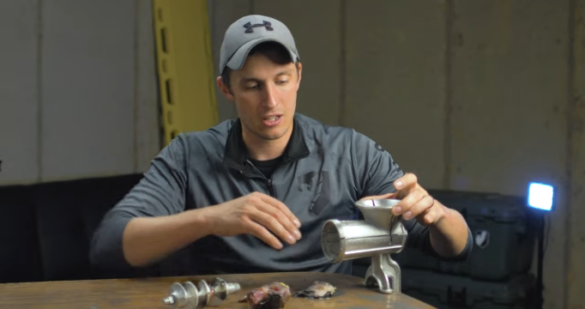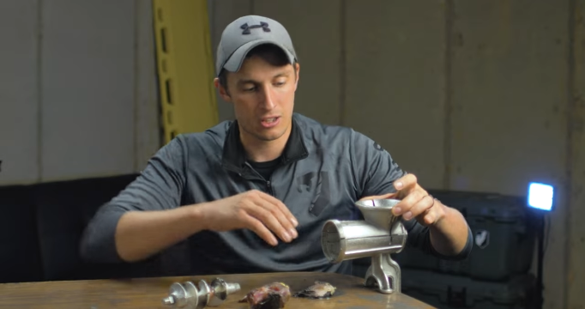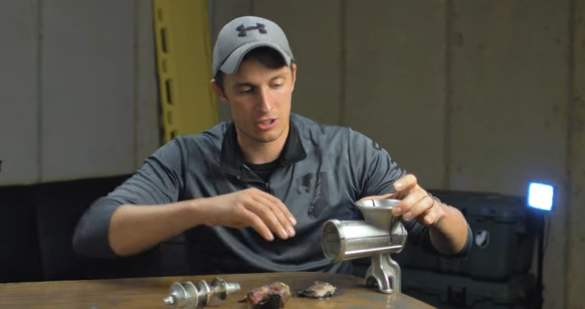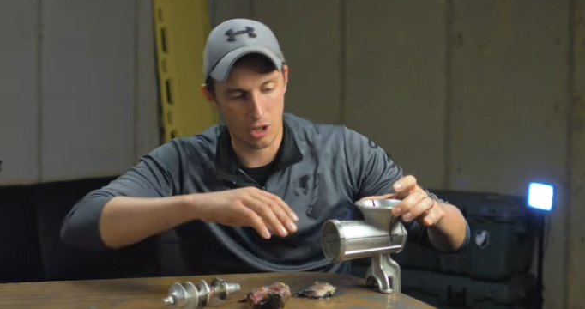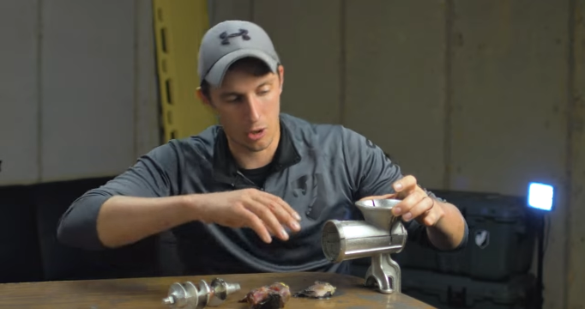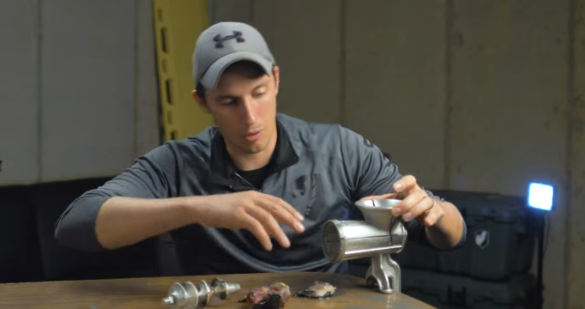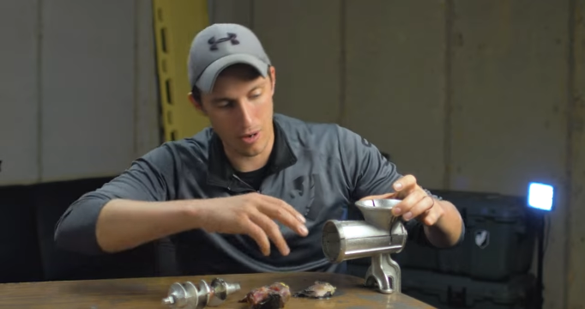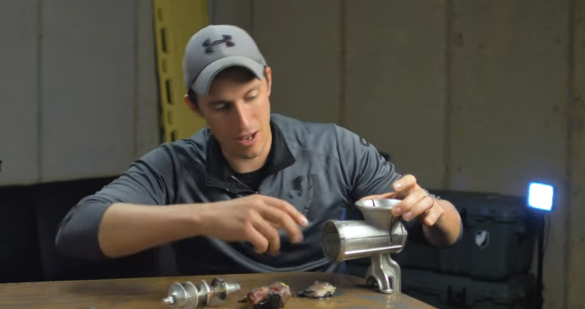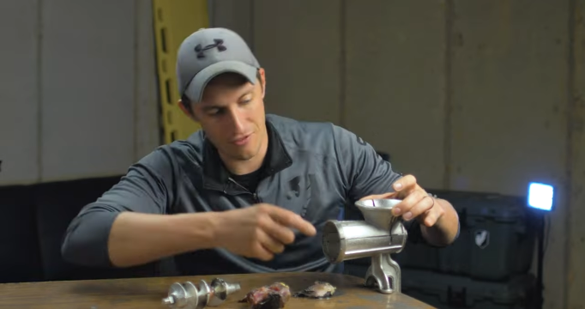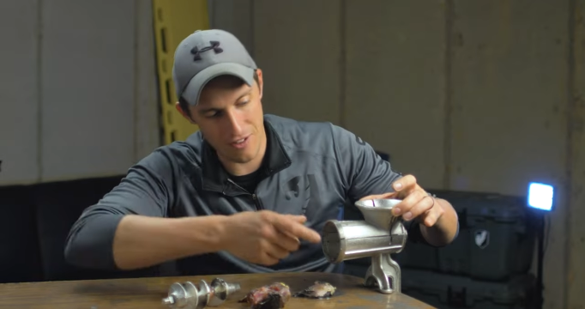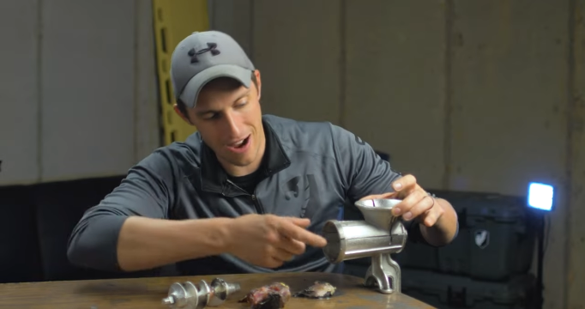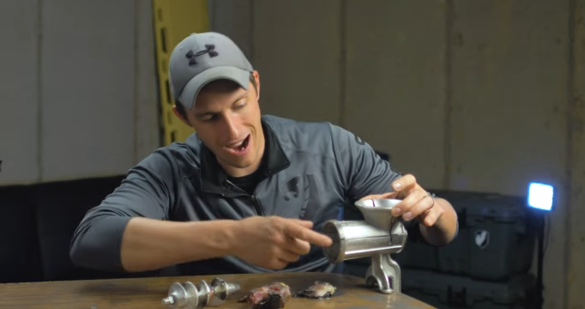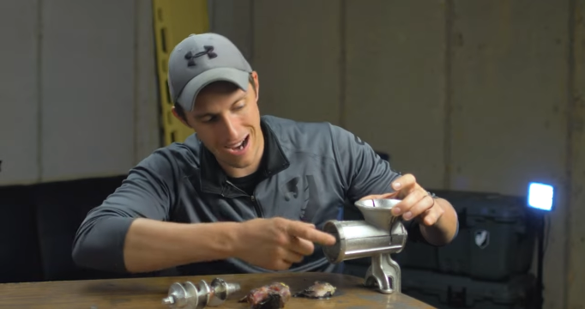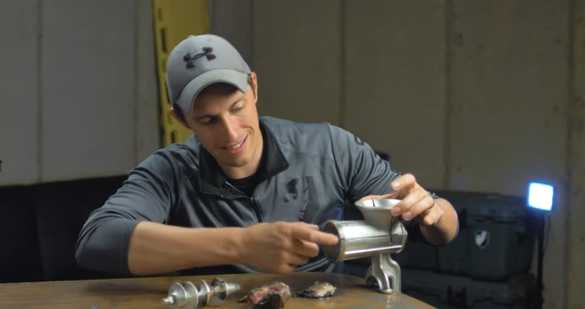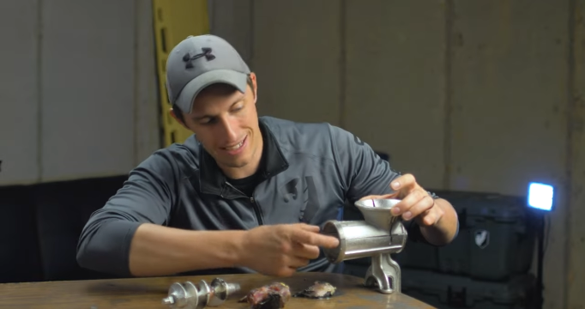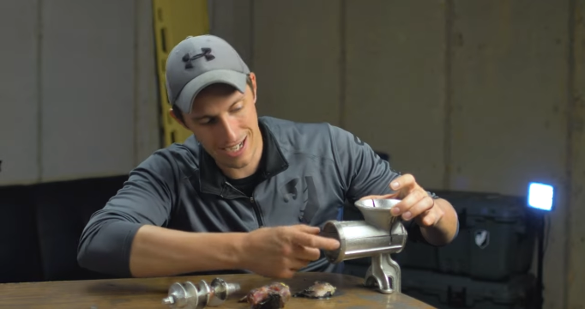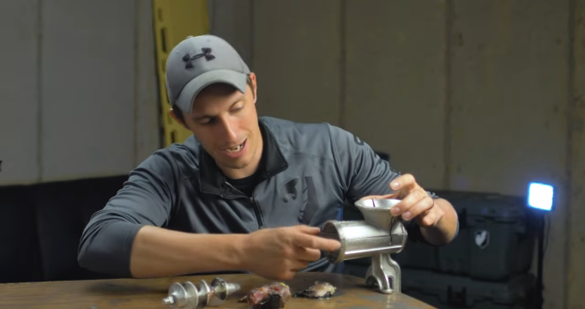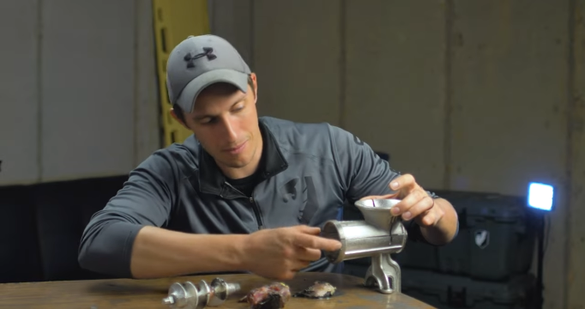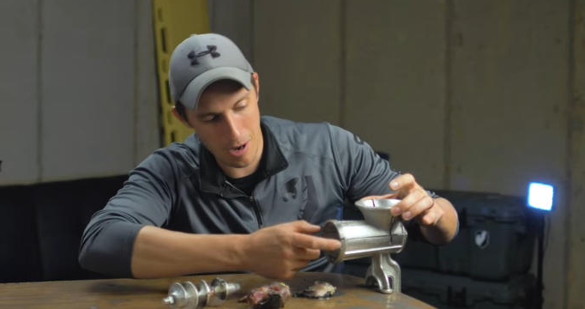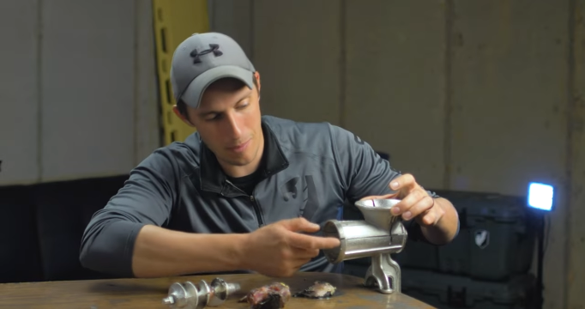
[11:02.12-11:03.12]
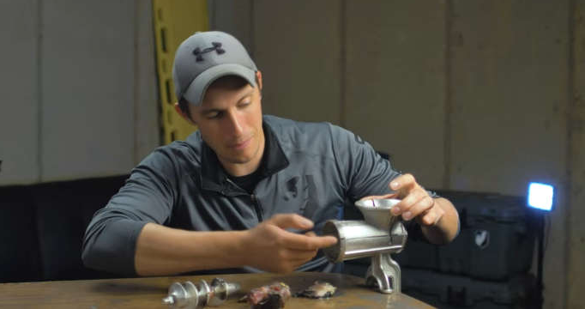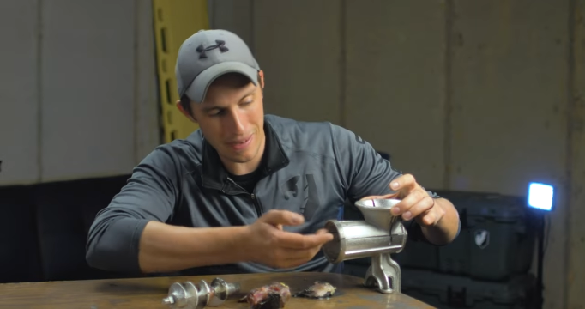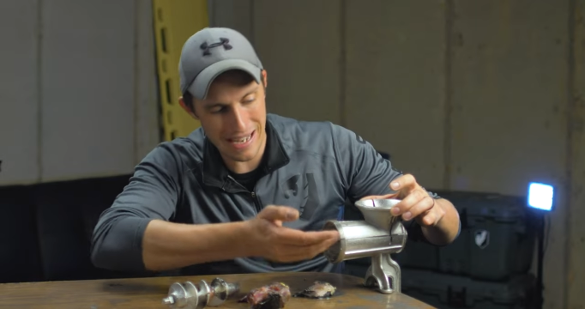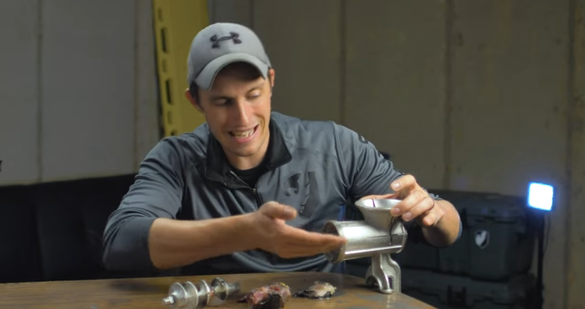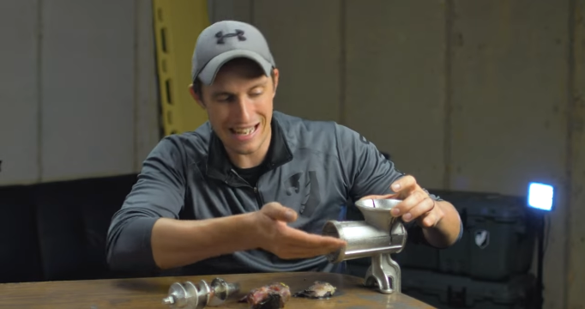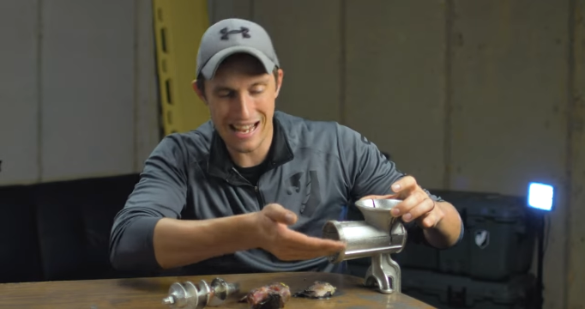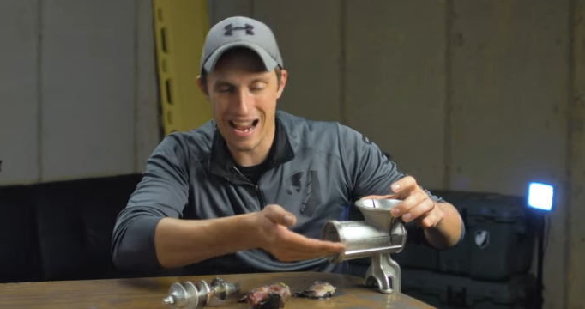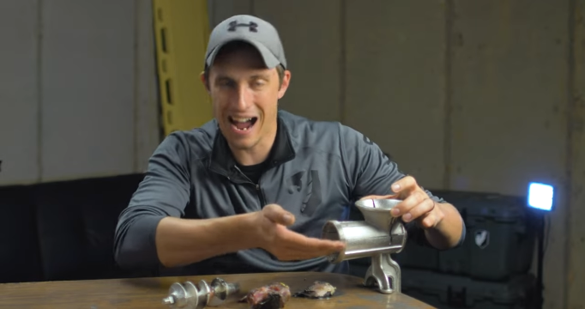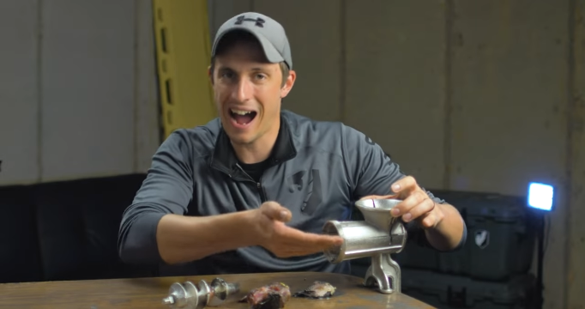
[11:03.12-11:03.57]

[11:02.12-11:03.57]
So if I had come up any